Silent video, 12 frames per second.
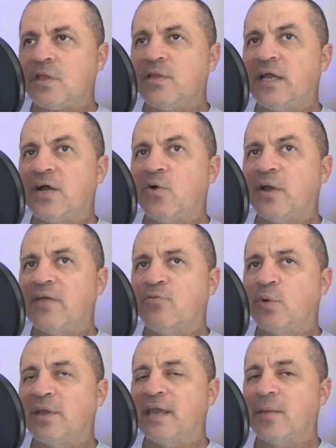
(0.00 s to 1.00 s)
Now,
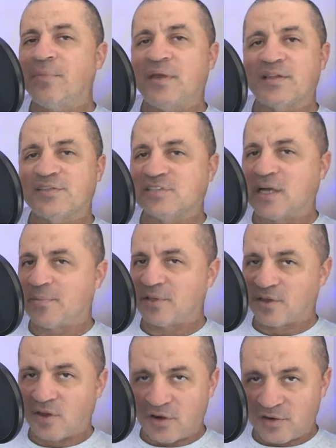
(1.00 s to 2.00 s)
everyone can't be at the top of the
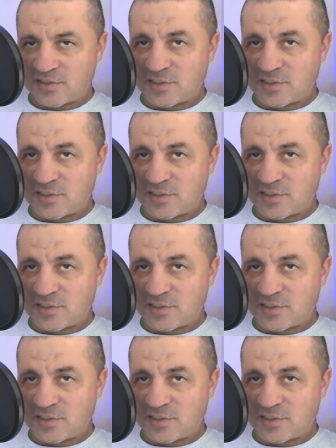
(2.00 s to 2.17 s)
card.